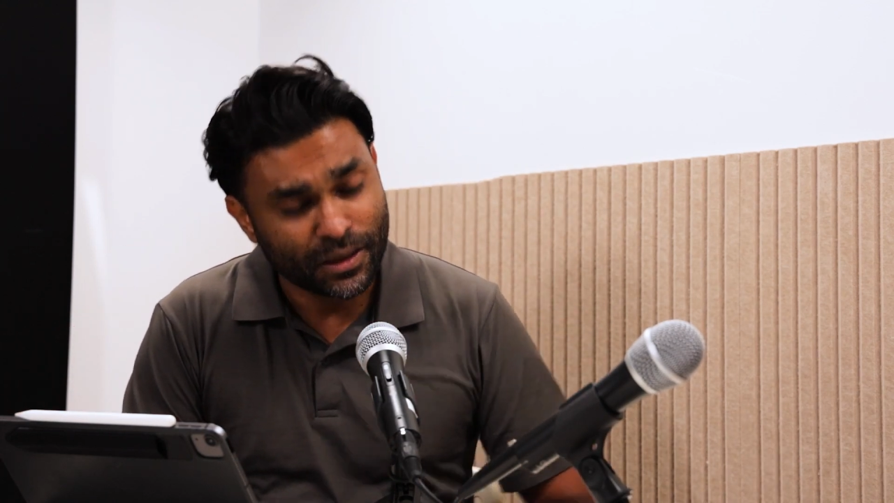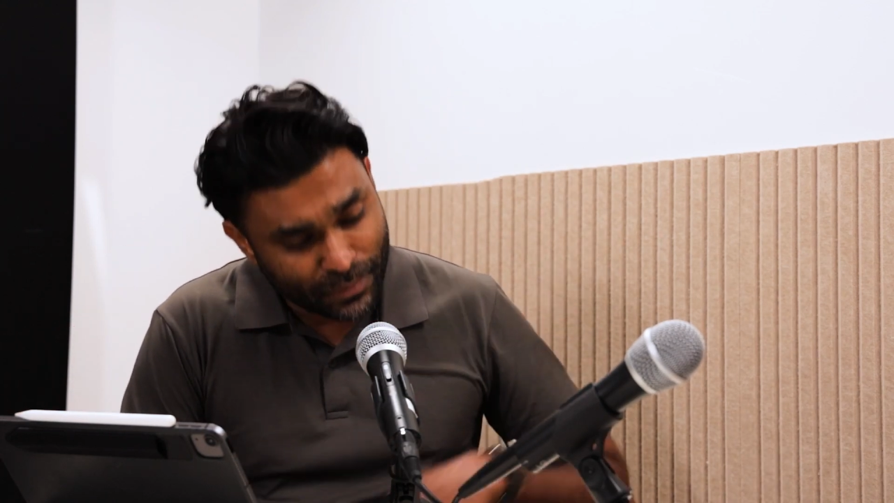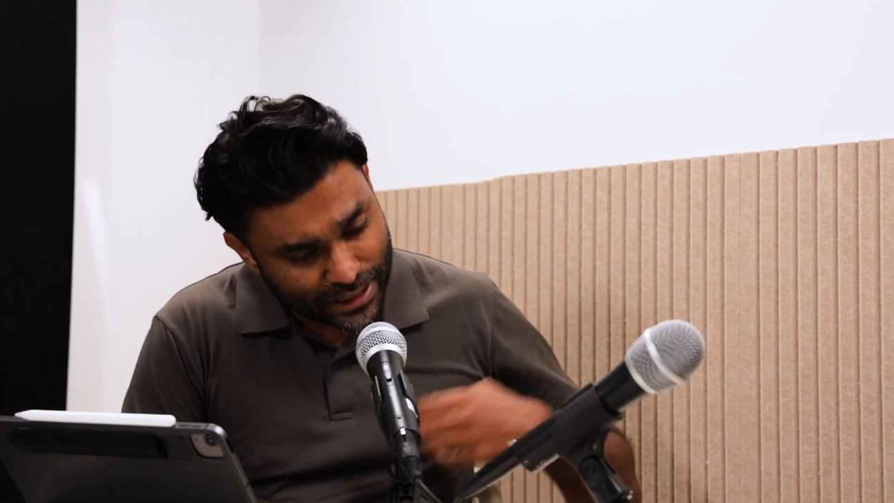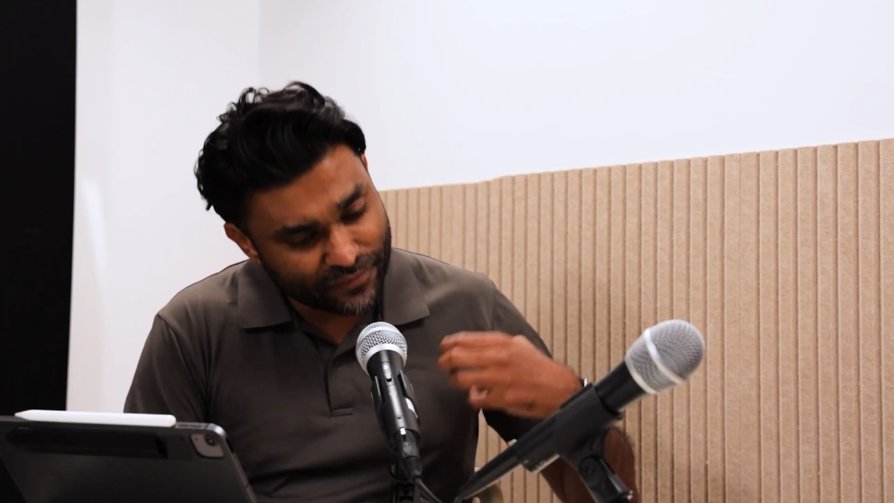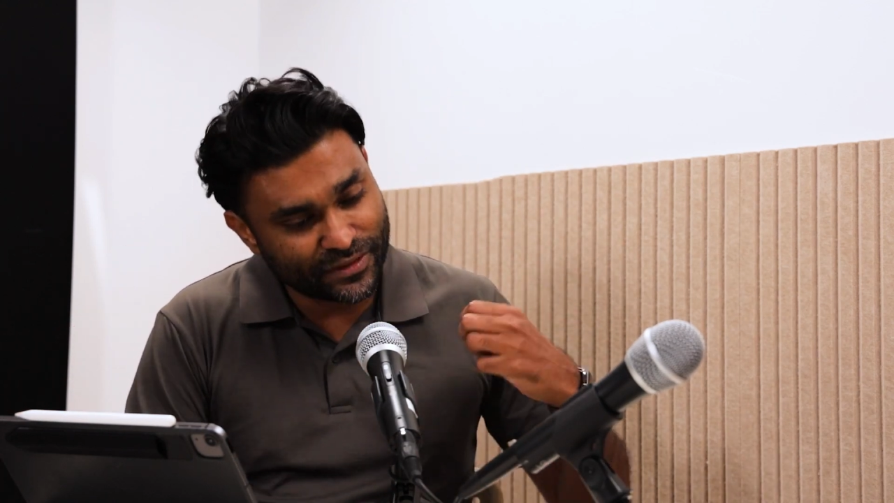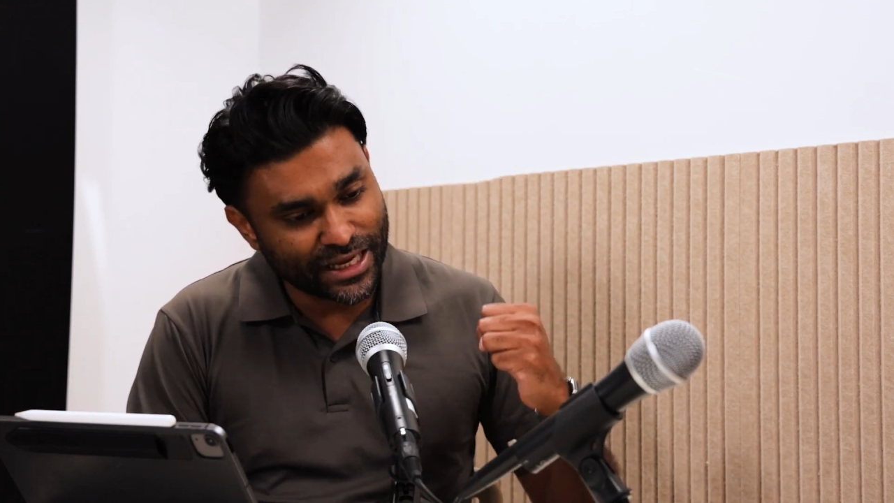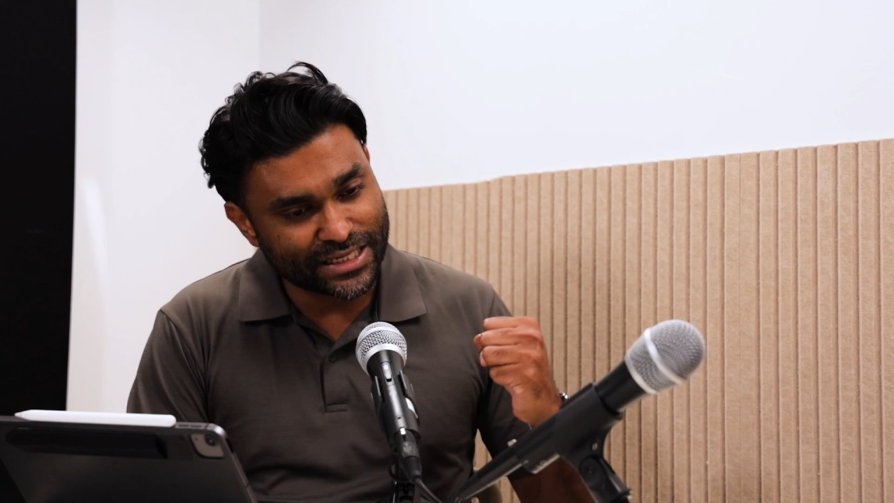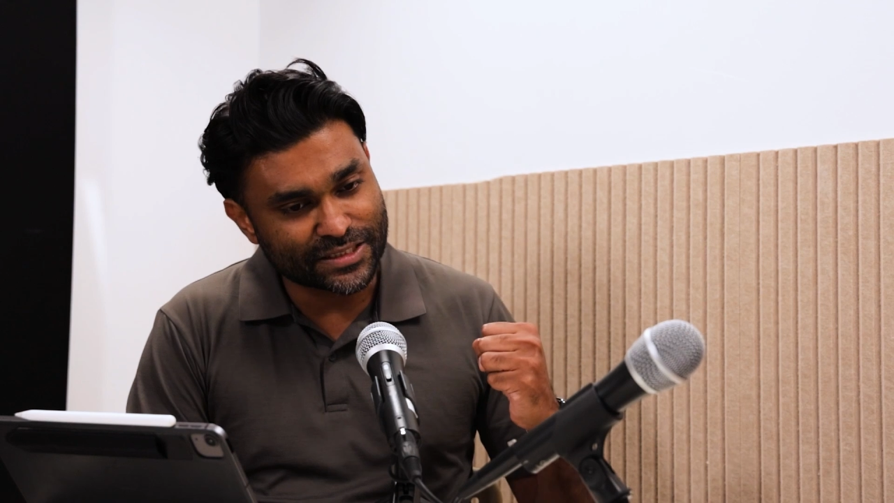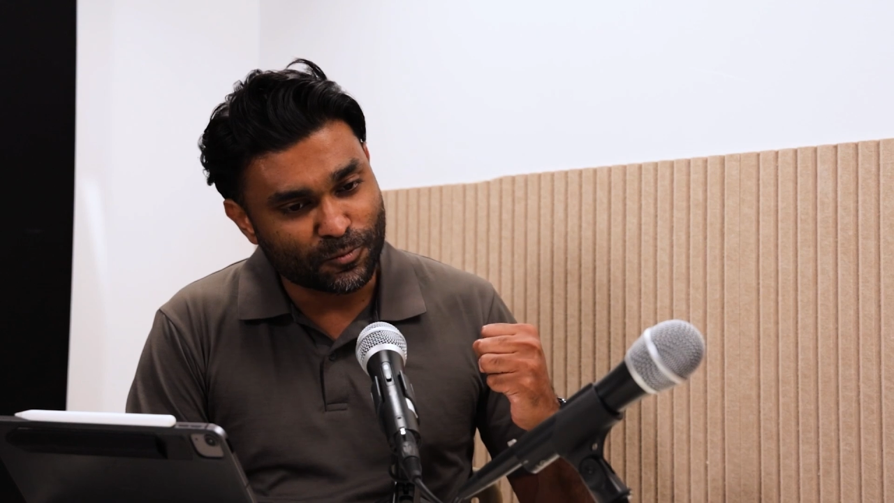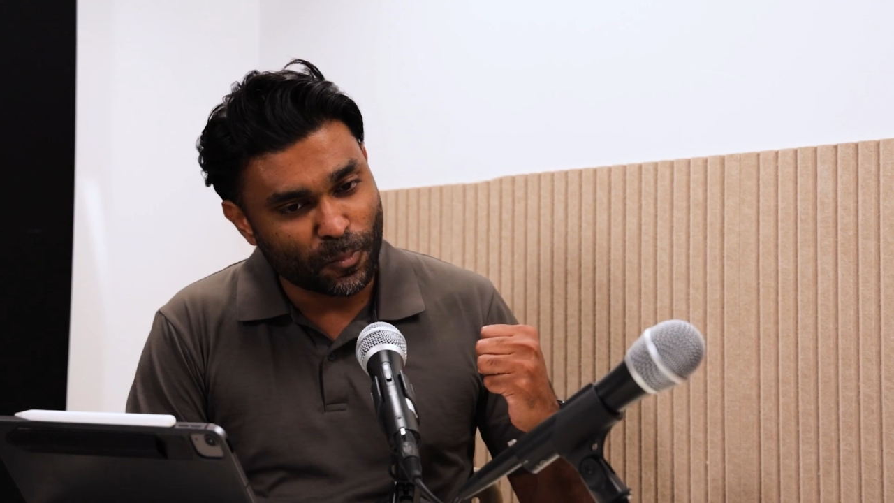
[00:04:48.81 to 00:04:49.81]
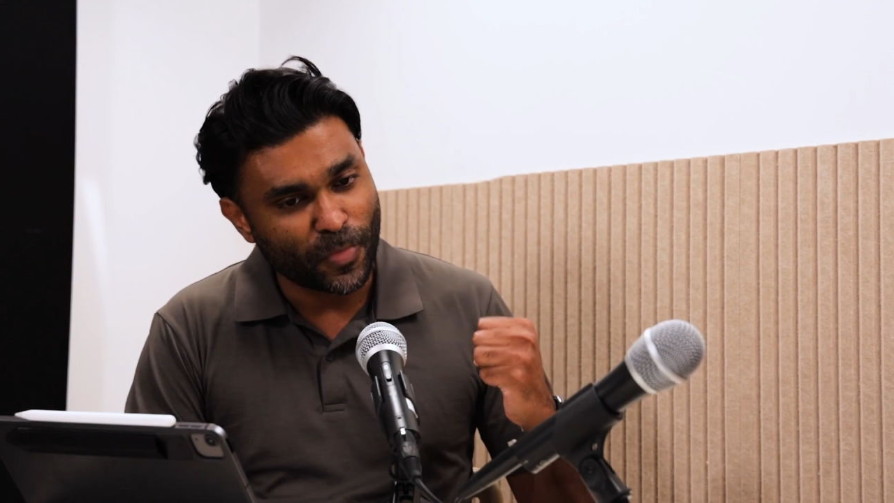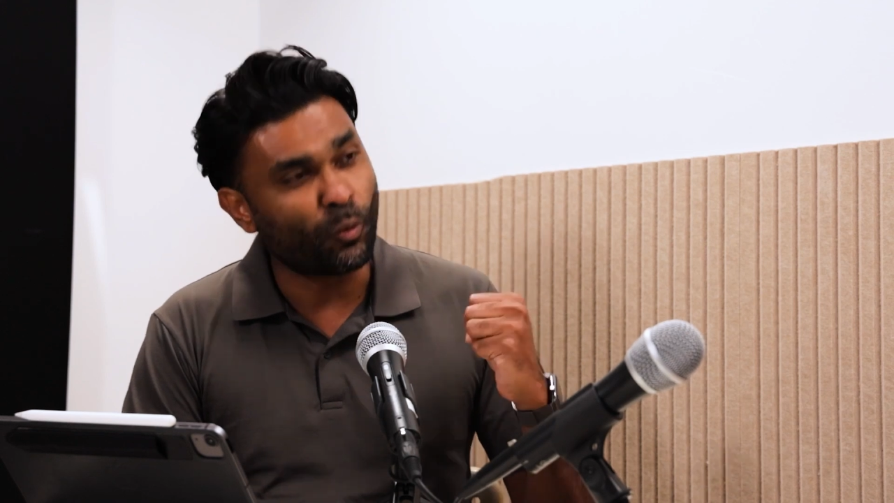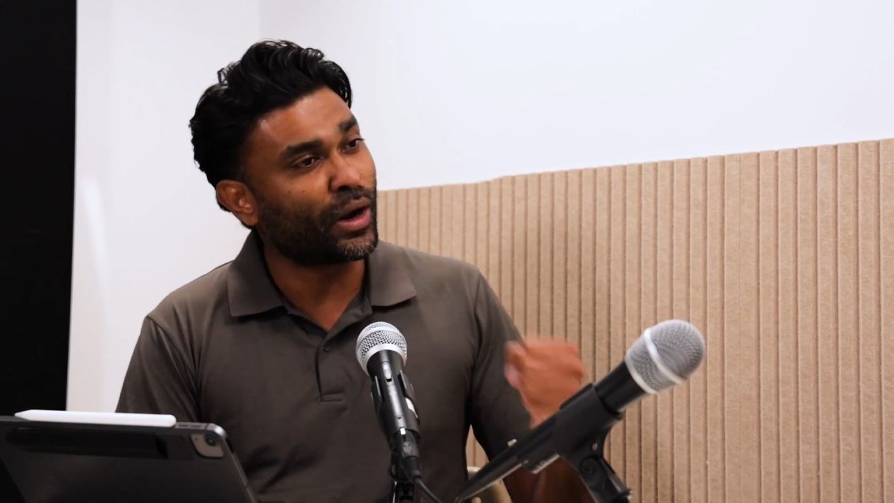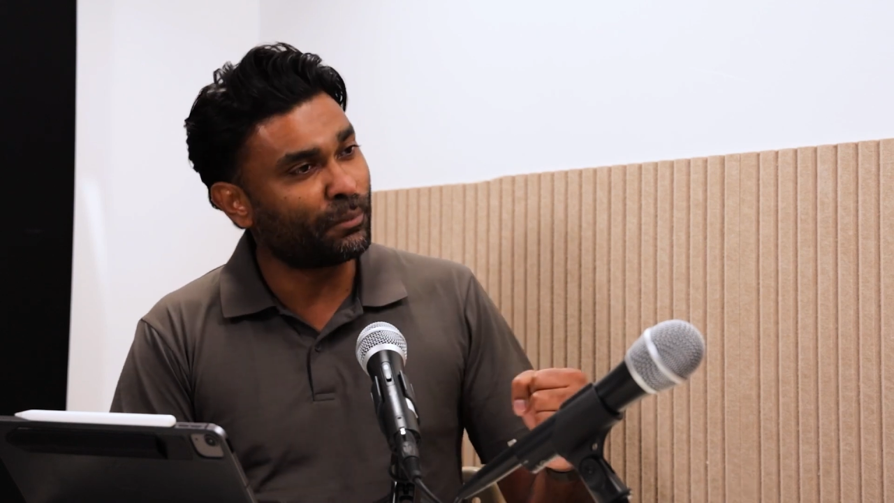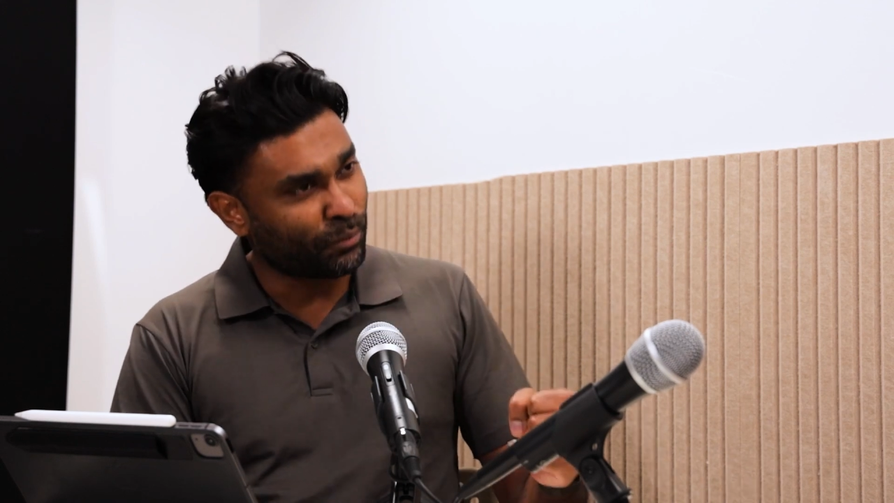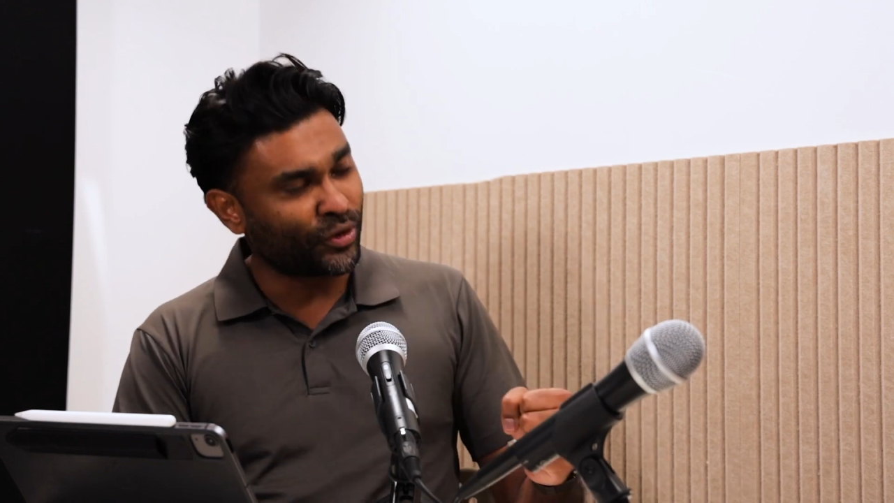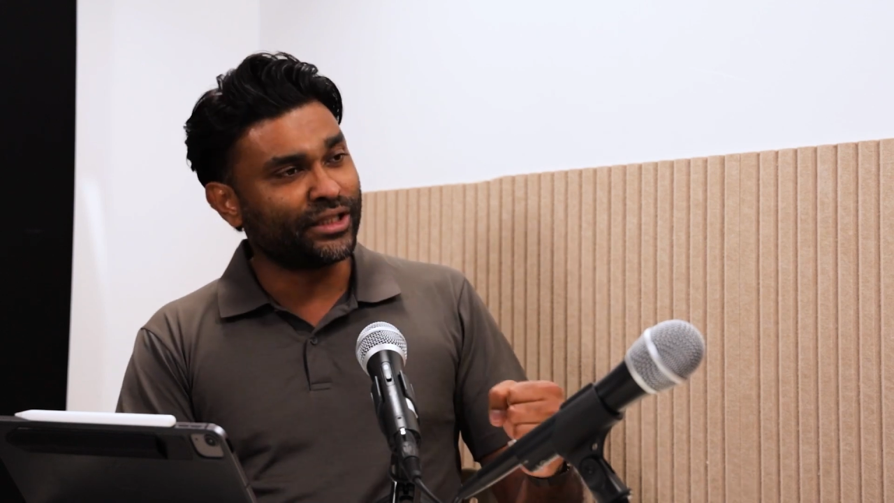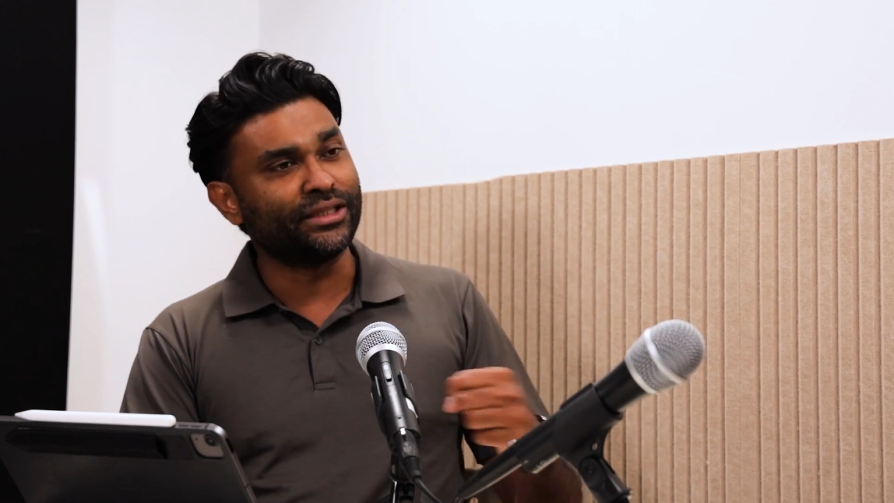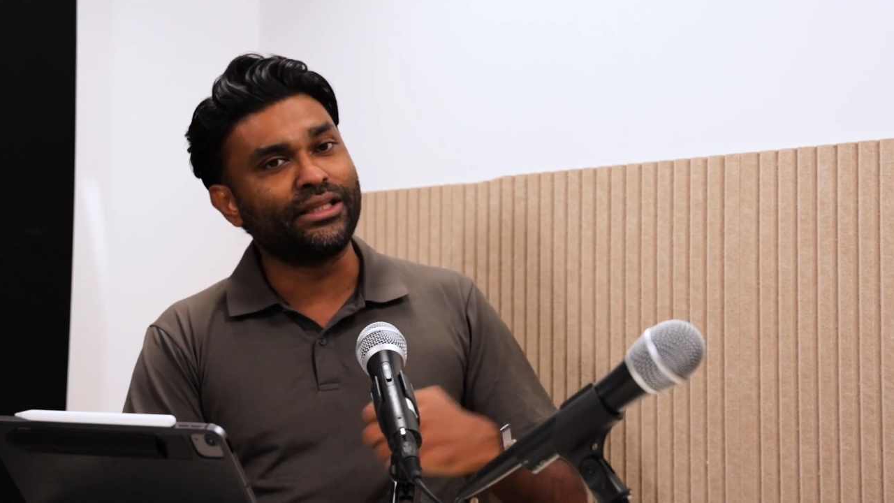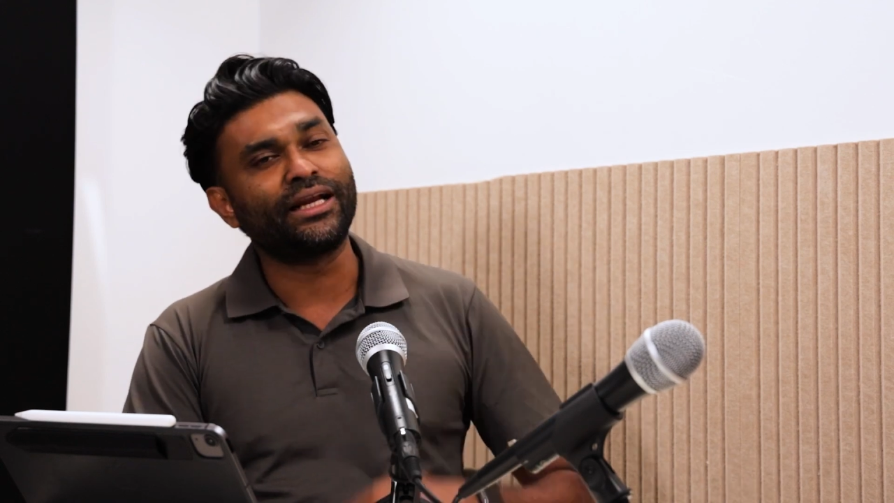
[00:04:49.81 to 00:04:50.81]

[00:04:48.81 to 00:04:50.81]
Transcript: But if there is one point